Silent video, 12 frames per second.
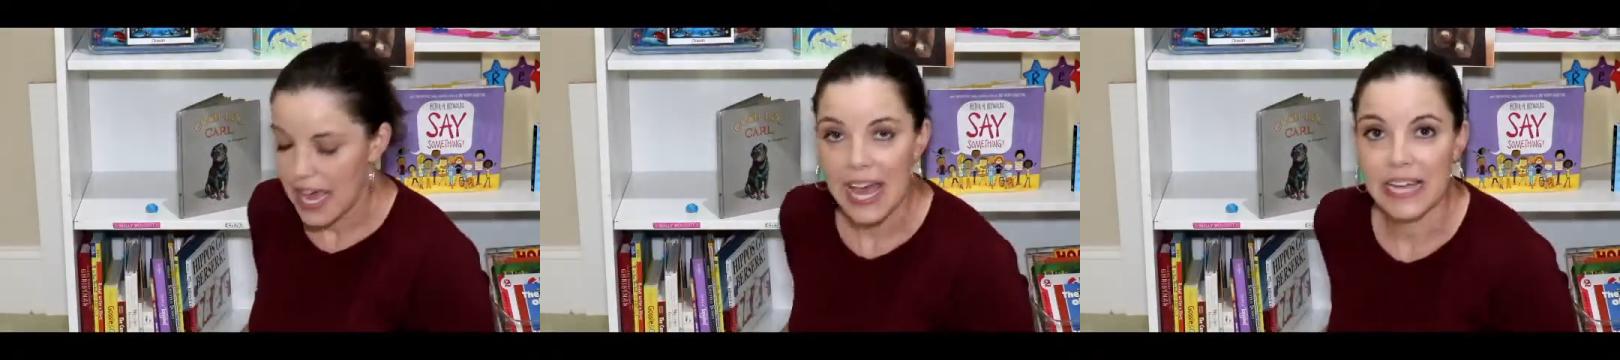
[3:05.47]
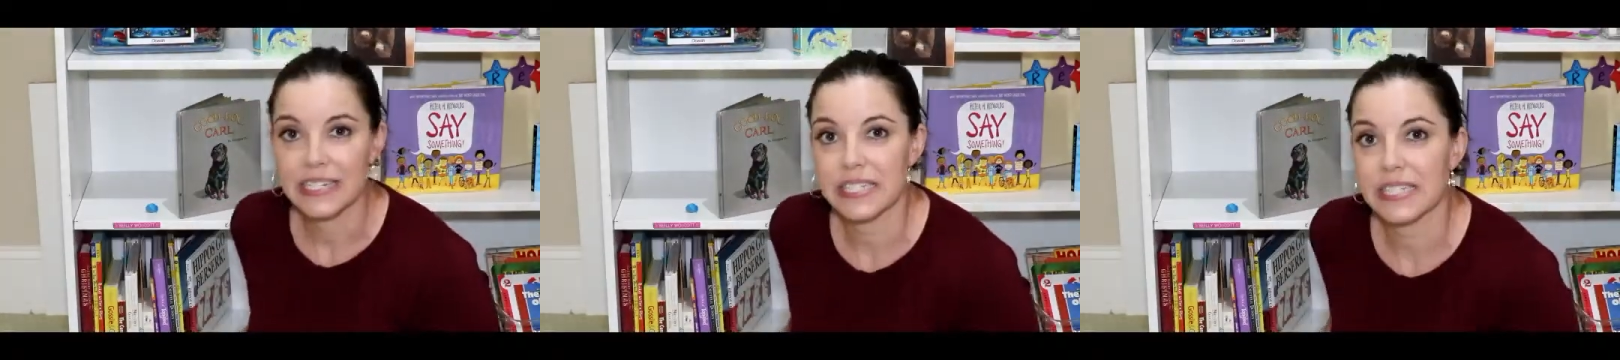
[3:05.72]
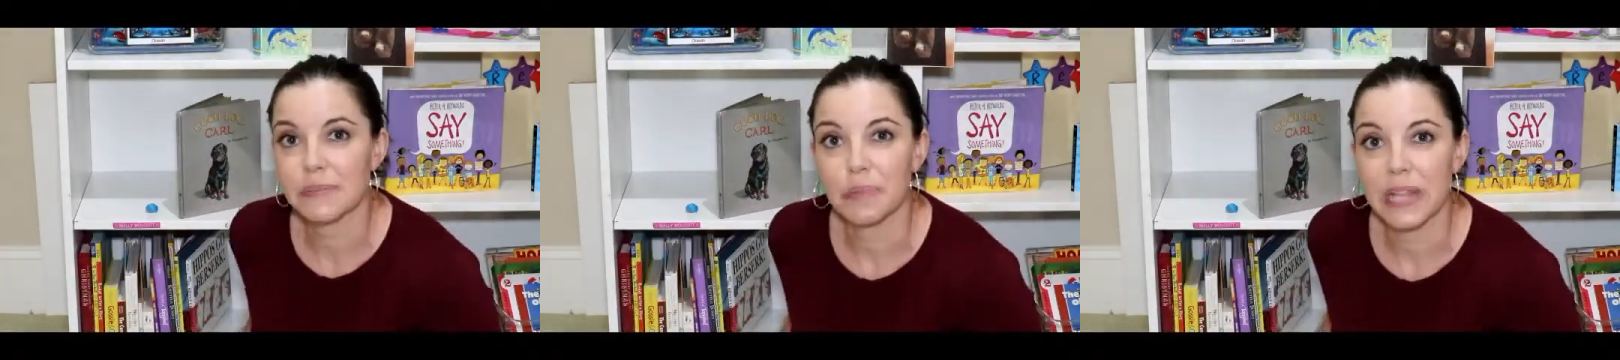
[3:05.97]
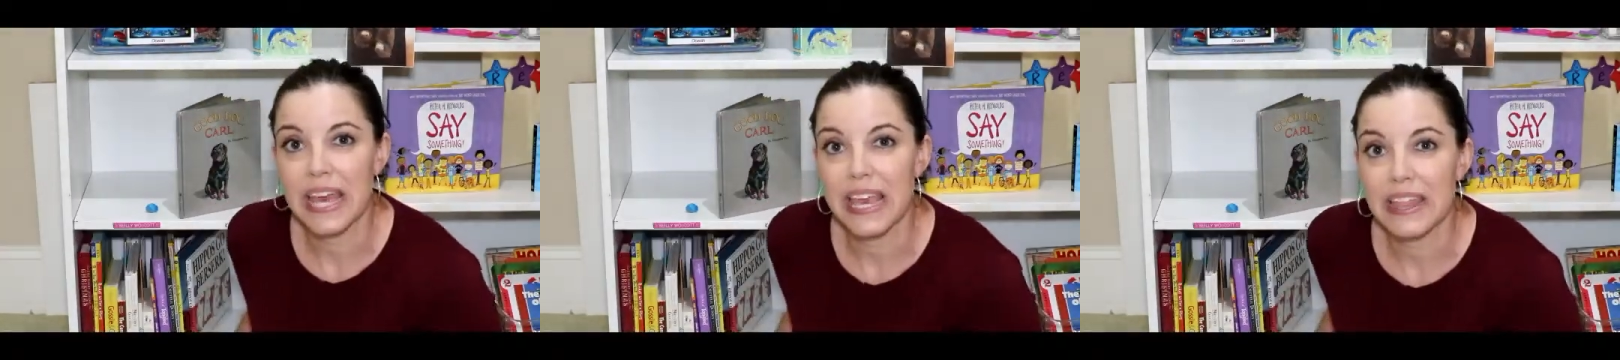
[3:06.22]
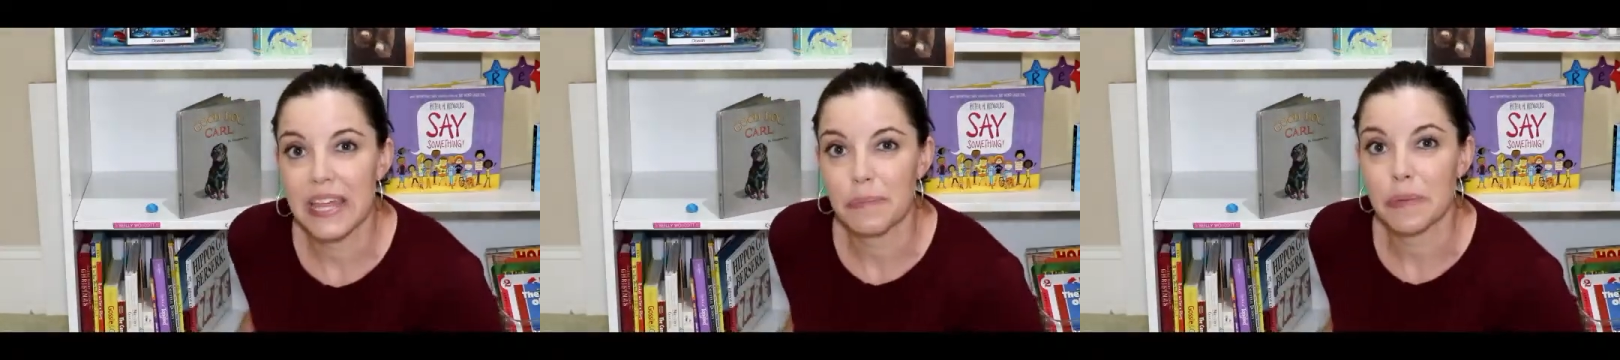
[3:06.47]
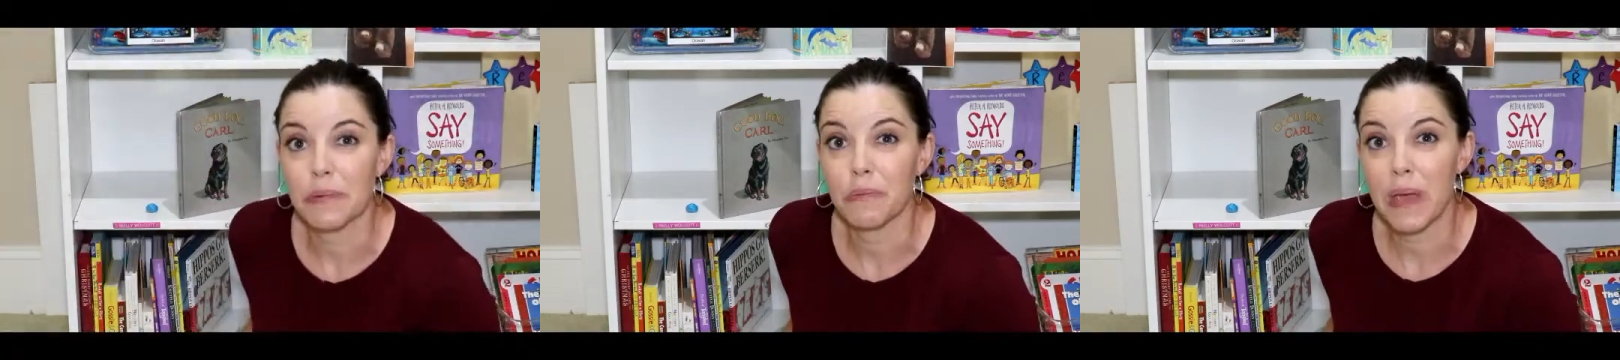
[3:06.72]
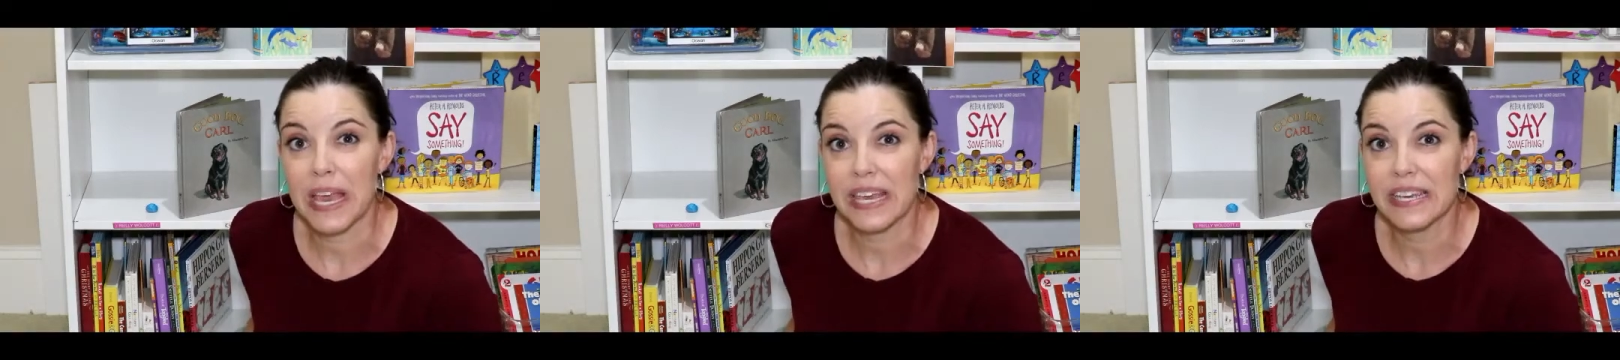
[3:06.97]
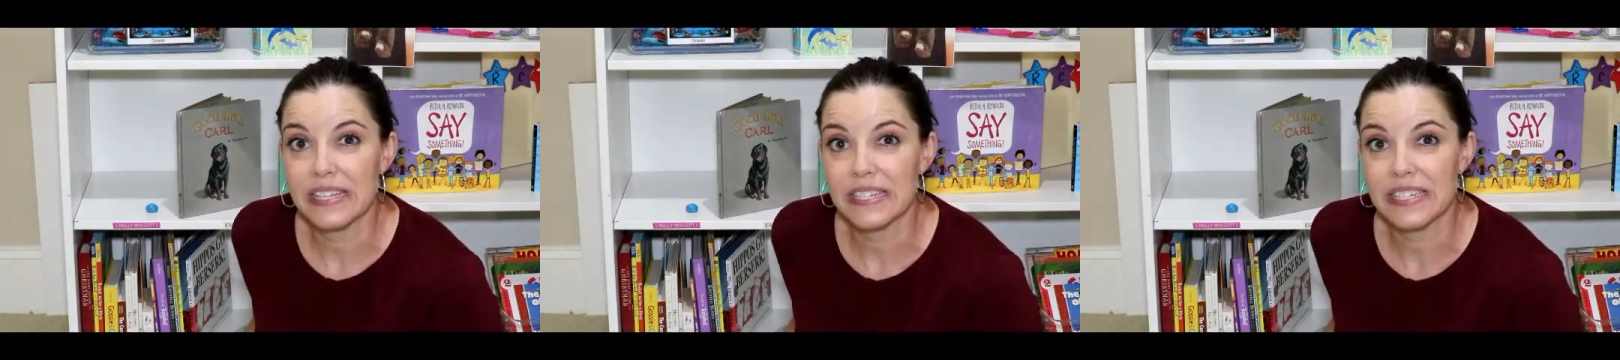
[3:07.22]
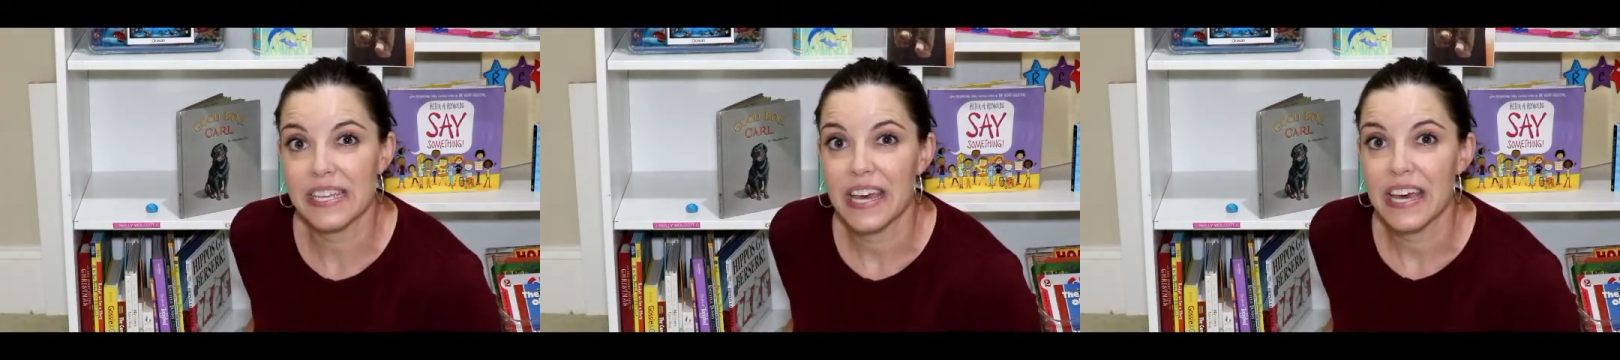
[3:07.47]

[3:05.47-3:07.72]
and displaying them in ways